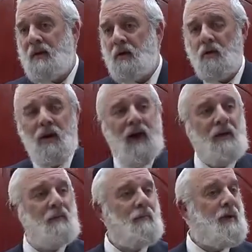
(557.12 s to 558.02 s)
You're
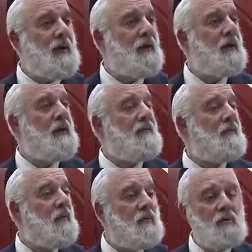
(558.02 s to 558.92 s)
kind, meaning
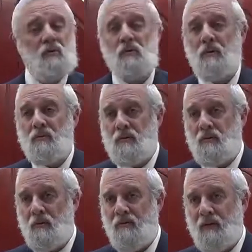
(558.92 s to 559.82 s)
even with those who don't
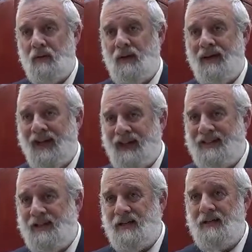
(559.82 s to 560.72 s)
deserve it.
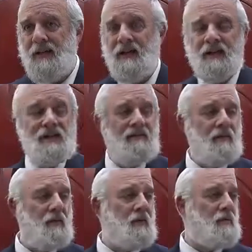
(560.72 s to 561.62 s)
Chesed is even
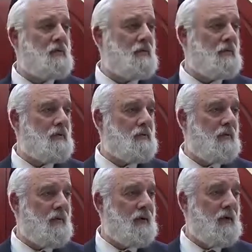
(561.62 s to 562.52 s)
with those who don't
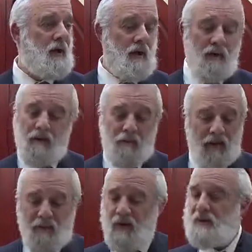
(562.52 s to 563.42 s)
deserve it. There
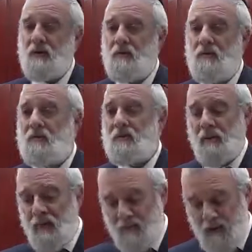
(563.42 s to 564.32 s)
may be a zechut, there
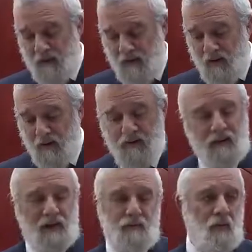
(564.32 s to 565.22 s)
may be a merit.
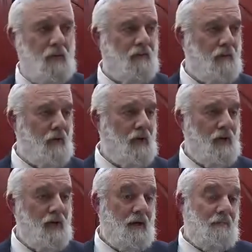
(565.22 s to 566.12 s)
That's beautiful.
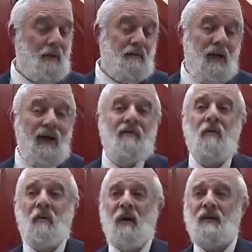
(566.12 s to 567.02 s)
But not
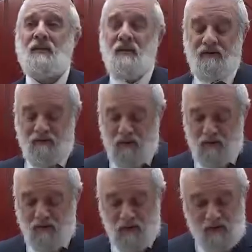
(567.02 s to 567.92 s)
everyone has enough
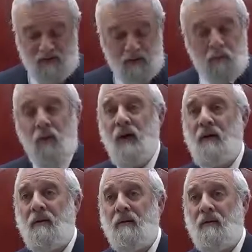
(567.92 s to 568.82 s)
merit. You can still pray.